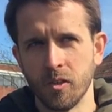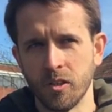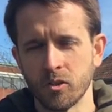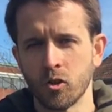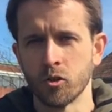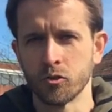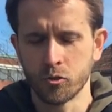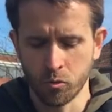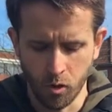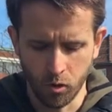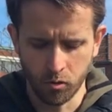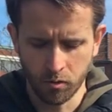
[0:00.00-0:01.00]
in
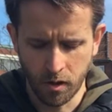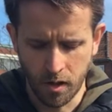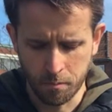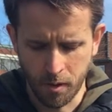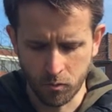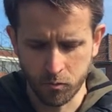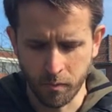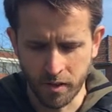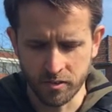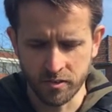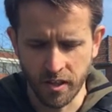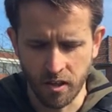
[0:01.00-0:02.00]
control about
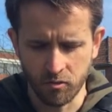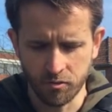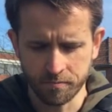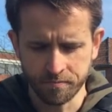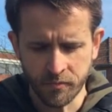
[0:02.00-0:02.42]
myself.